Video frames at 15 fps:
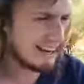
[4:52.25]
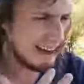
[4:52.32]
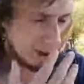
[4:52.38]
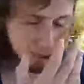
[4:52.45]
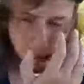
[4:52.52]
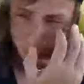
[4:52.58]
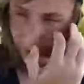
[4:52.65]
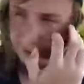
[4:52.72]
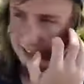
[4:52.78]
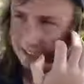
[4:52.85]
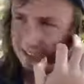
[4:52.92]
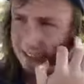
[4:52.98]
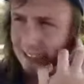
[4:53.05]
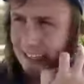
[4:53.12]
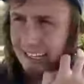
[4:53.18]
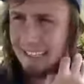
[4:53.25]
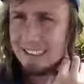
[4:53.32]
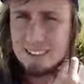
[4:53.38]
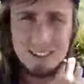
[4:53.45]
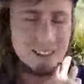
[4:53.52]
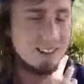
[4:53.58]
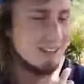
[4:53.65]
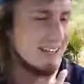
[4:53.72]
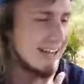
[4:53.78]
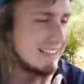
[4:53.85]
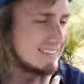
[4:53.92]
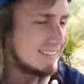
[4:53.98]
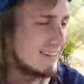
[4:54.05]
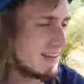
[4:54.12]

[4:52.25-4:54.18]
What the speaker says: important to do that.